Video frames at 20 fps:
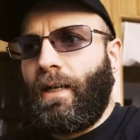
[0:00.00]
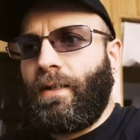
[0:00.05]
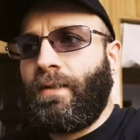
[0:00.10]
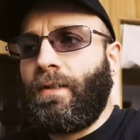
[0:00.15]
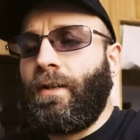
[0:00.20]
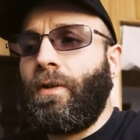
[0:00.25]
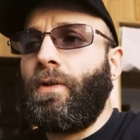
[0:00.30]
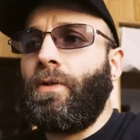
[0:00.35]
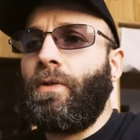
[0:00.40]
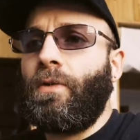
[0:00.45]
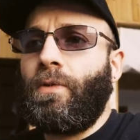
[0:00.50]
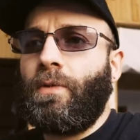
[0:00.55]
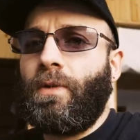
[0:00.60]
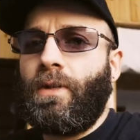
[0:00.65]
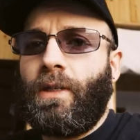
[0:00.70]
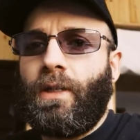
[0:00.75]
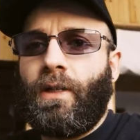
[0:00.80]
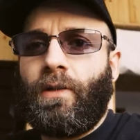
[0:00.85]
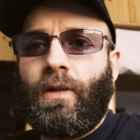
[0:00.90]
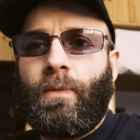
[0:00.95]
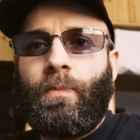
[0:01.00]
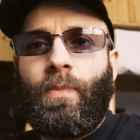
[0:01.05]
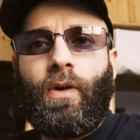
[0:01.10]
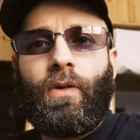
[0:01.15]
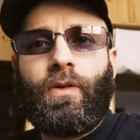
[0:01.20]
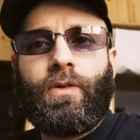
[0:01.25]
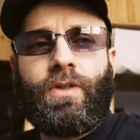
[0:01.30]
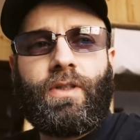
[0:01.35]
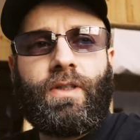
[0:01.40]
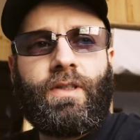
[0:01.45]
So,
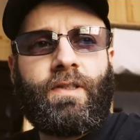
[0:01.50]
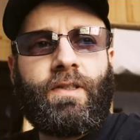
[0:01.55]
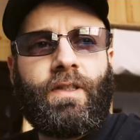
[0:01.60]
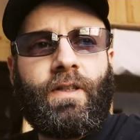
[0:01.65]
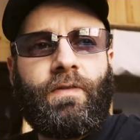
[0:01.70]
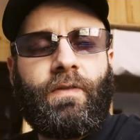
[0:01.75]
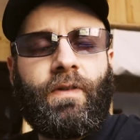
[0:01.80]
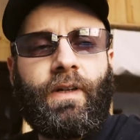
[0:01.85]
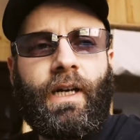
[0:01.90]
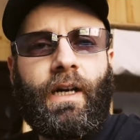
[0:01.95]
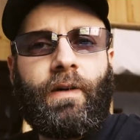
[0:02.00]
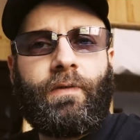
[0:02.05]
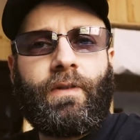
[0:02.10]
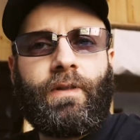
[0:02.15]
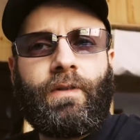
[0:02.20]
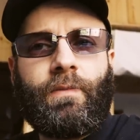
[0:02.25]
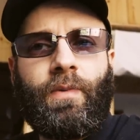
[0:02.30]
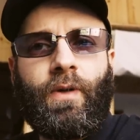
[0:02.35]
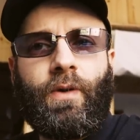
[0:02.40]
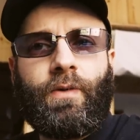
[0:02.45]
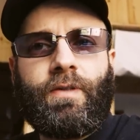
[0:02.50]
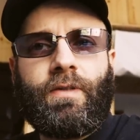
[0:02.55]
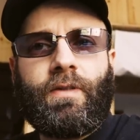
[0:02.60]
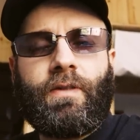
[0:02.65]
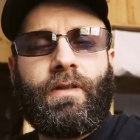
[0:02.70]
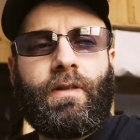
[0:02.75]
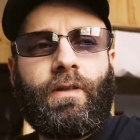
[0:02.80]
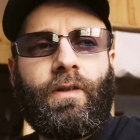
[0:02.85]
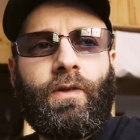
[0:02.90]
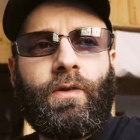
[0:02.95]
apologies if I haven't
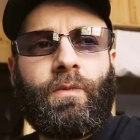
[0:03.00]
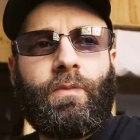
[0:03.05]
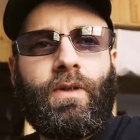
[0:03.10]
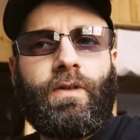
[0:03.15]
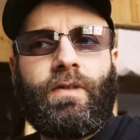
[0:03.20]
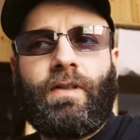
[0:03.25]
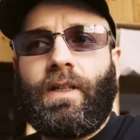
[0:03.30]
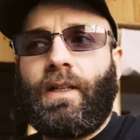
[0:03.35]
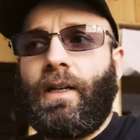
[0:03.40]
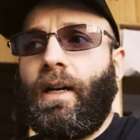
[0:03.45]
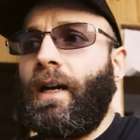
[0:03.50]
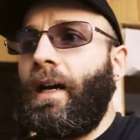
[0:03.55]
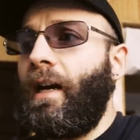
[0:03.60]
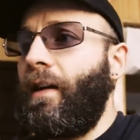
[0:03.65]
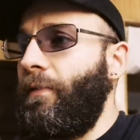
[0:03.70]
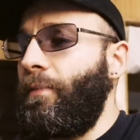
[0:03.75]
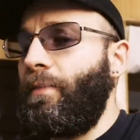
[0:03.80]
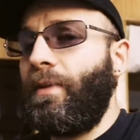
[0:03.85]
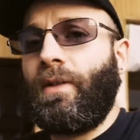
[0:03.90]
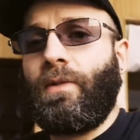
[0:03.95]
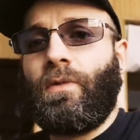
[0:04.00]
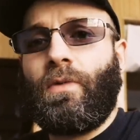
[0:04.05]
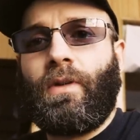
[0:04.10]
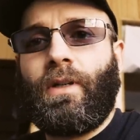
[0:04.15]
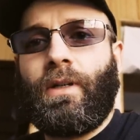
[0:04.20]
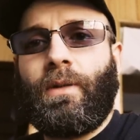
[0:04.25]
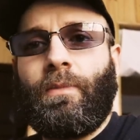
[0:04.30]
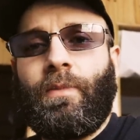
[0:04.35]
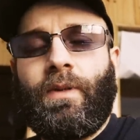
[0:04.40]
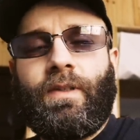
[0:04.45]
posted a lot of music. I have been
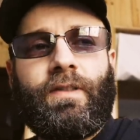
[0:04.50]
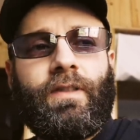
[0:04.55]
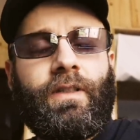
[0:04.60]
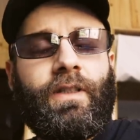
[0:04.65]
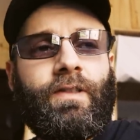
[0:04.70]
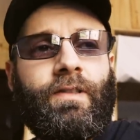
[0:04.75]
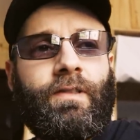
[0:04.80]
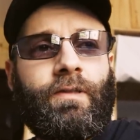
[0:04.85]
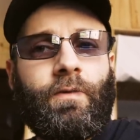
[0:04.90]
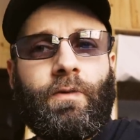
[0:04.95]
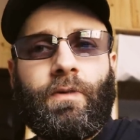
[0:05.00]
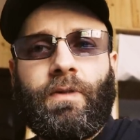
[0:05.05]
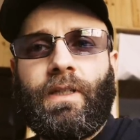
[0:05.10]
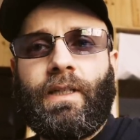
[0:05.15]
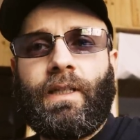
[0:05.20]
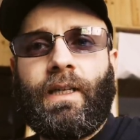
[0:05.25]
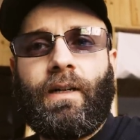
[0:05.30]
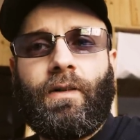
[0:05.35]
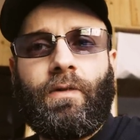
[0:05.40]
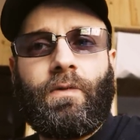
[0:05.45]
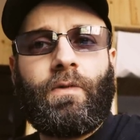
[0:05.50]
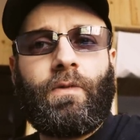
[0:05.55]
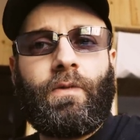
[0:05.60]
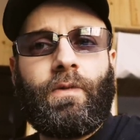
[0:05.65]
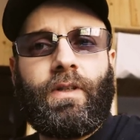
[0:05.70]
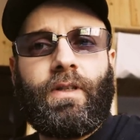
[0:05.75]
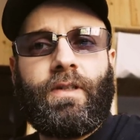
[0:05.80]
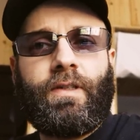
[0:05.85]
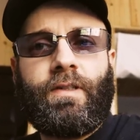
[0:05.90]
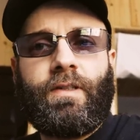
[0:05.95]
quite busy sorting out all
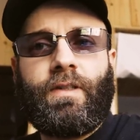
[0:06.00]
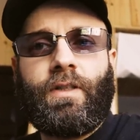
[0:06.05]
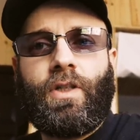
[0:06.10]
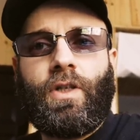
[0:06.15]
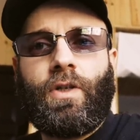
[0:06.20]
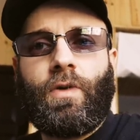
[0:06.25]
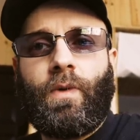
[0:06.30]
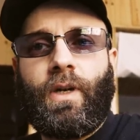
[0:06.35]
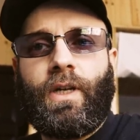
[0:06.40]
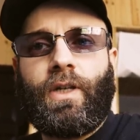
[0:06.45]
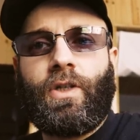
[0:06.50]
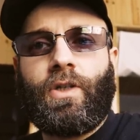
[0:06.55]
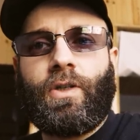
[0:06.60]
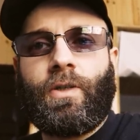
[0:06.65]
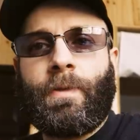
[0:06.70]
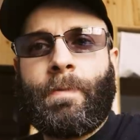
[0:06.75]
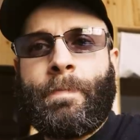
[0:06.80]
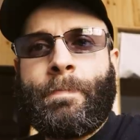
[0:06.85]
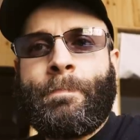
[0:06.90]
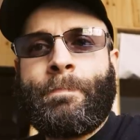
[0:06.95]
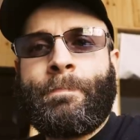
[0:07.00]
of this situation.